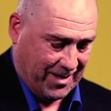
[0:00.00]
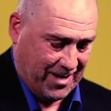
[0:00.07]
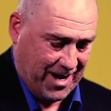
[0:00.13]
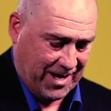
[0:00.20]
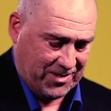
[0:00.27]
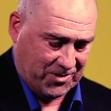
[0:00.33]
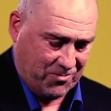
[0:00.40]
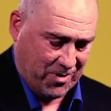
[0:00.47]

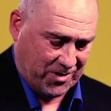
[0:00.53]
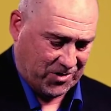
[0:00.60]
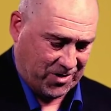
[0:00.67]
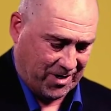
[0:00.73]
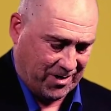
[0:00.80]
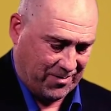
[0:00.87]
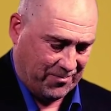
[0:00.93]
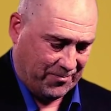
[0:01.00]
Next
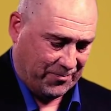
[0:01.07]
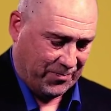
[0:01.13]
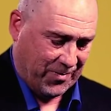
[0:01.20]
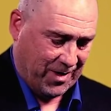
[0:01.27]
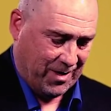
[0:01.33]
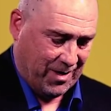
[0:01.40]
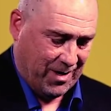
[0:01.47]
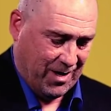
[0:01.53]

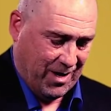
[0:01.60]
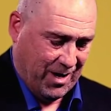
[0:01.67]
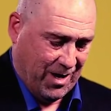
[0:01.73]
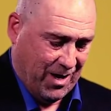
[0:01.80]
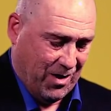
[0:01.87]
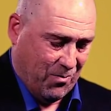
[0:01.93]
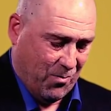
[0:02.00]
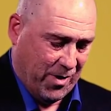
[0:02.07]
question.
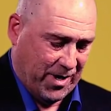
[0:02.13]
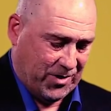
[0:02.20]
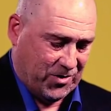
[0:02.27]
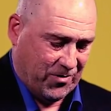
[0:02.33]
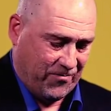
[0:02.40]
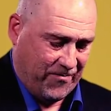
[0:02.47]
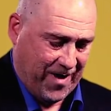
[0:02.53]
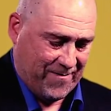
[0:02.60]
What
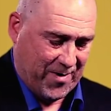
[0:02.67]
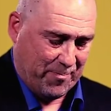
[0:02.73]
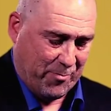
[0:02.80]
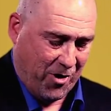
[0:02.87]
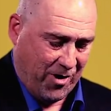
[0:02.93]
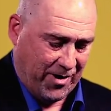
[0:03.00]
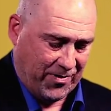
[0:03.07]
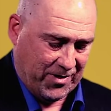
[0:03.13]
is your
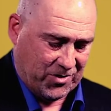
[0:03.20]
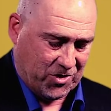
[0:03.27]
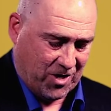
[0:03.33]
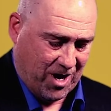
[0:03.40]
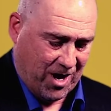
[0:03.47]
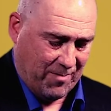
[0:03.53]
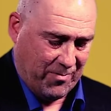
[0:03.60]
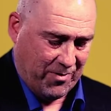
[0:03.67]
favorite part of the
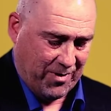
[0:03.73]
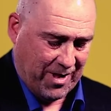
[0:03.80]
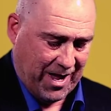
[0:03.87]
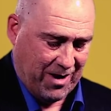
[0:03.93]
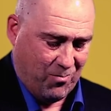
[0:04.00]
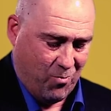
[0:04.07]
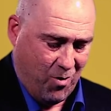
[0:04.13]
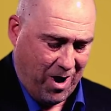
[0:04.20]
job
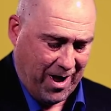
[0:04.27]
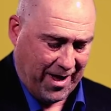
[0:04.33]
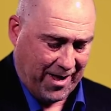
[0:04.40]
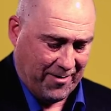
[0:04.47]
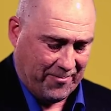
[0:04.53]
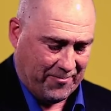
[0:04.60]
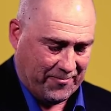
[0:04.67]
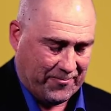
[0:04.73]
and why?